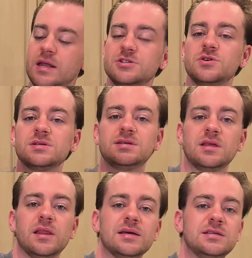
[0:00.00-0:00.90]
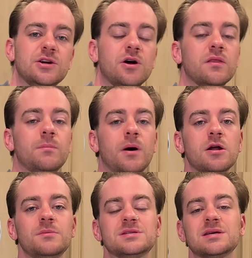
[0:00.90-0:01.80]
And as you can see the lights here on the
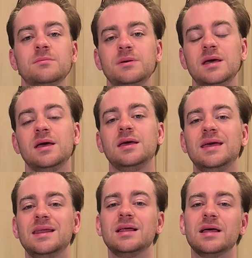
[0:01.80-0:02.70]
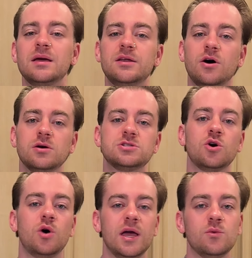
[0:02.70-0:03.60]
bottom, it's gonna be a heating light and
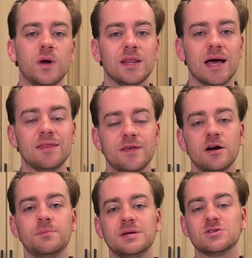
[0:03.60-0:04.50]
also a red light therapy.